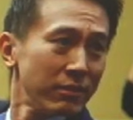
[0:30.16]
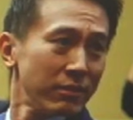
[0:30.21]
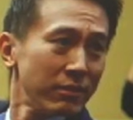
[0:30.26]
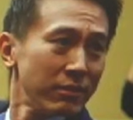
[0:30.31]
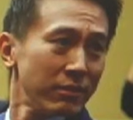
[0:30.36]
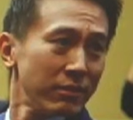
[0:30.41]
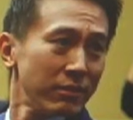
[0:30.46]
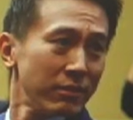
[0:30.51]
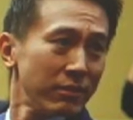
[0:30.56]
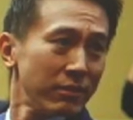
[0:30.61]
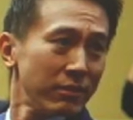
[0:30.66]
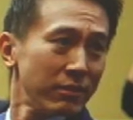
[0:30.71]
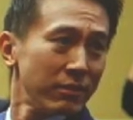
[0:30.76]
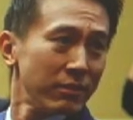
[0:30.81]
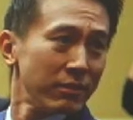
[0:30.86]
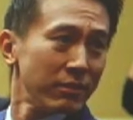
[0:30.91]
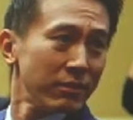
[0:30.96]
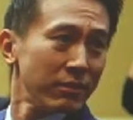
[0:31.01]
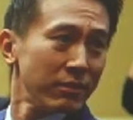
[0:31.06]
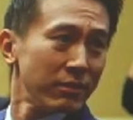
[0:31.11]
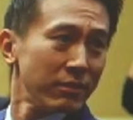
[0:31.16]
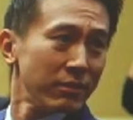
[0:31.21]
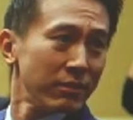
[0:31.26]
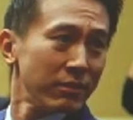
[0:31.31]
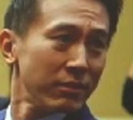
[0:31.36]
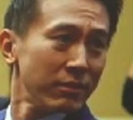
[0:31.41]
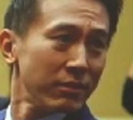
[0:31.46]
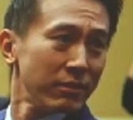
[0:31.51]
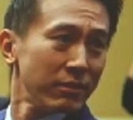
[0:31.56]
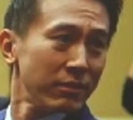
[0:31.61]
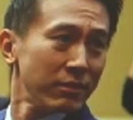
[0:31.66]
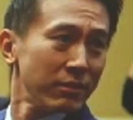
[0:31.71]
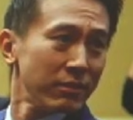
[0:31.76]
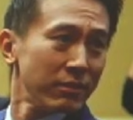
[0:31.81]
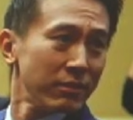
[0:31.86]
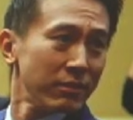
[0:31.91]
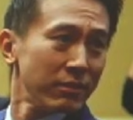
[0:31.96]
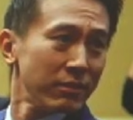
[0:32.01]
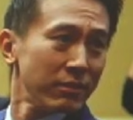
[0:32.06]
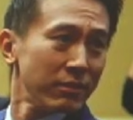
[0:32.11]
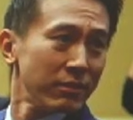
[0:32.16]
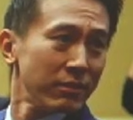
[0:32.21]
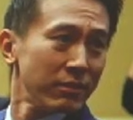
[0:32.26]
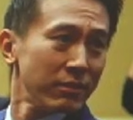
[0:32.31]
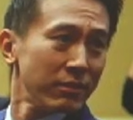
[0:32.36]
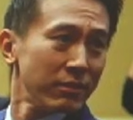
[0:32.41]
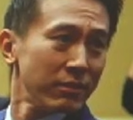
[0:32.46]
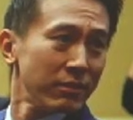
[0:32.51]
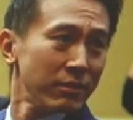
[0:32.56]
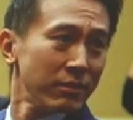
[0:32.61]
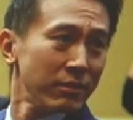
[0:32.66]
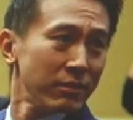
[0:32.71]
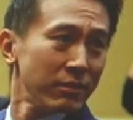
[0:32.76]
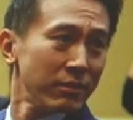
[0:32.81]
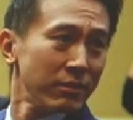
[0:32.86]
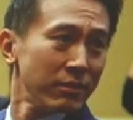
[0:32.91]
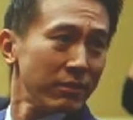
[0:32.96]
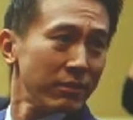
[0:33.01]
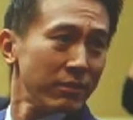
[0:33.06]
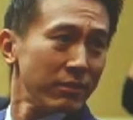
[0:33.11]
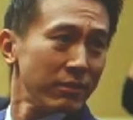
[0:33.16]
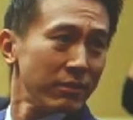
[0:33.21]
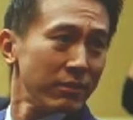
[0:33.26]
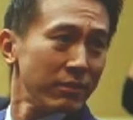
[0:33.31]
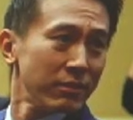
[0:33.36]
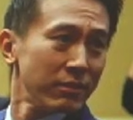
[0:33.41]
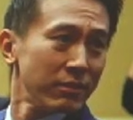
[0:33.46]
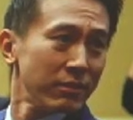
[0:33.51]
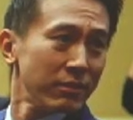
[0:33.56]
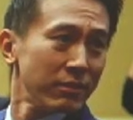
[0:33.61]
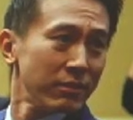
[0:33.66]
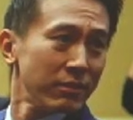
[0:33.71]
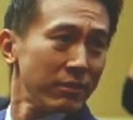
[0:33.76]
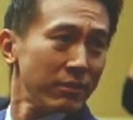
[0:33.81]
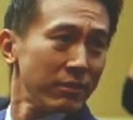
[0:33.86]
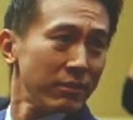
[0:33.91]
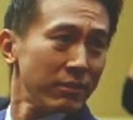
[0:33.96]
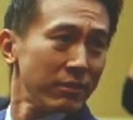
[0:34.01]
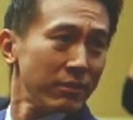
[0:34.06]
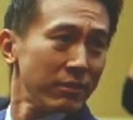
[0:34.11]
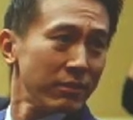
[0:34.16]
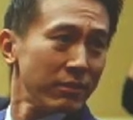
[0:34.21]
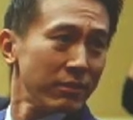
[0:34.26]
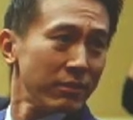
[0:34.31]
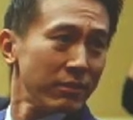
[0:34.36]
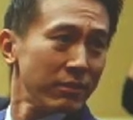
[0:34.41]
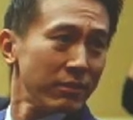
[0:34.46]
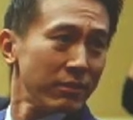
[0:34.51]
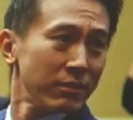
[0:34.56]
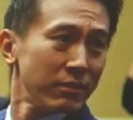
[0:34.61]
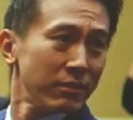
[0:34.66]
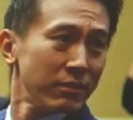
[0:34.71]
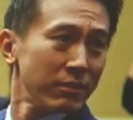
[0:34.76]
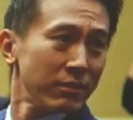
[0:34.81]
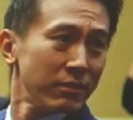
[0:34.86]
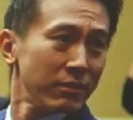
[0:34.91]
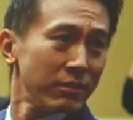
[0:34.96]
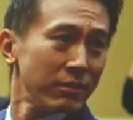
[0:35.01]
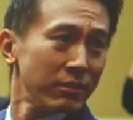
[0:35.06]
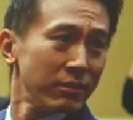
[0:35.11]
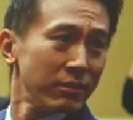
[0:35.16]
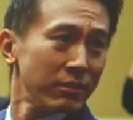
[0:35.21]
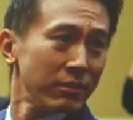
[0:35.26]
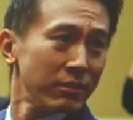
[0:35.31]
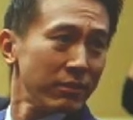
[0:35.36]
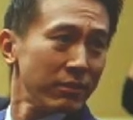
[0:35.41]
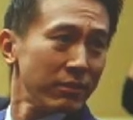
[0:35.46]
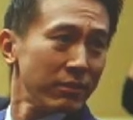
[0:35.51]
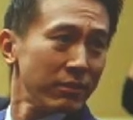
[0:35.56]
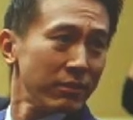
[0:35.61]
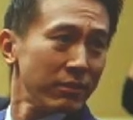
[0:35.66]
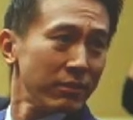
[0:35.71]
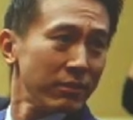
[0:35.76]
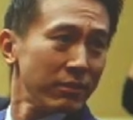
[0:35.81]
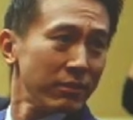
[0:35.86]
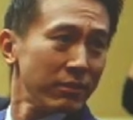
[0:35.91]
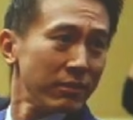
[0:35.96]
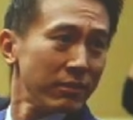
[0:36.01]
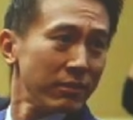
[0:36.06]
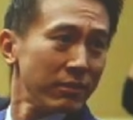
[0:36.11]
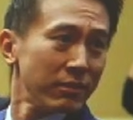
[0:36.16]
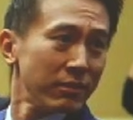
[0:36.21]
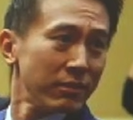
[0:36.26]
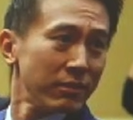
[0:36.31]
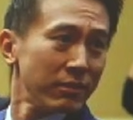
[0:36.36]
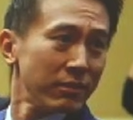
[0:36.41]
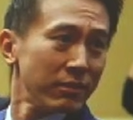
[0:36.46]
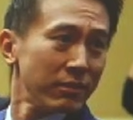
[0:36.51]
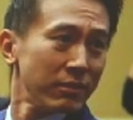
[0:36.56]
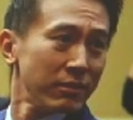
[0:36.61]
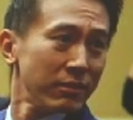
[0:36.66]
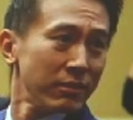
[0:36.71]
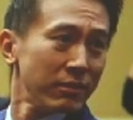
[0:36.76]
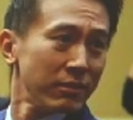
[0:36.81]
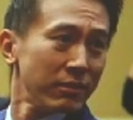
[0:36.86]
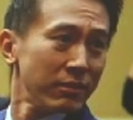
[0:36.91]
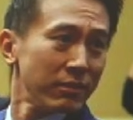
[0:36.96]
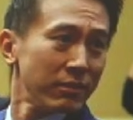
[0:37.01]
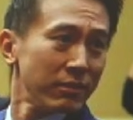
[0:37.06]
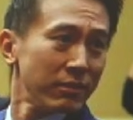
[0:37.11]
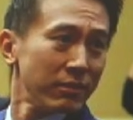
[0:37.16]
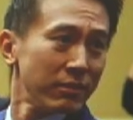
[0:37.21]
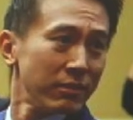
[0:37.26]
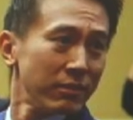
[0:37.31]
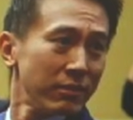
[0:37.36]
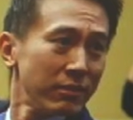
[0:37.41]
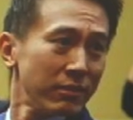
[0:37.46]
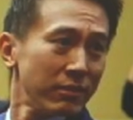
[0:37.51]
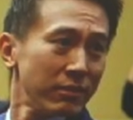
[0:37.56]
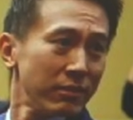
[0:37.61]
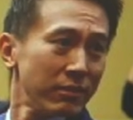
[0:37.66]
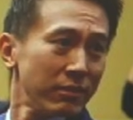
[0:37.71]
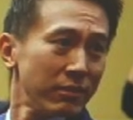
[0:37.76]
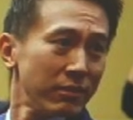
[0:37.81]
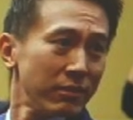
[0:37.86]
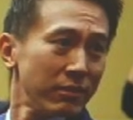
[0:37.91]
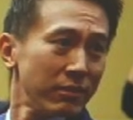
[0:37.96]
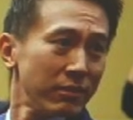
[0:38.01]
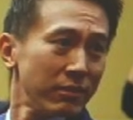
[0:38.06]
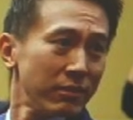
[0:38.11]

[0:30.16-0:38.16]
This person isn't speaking.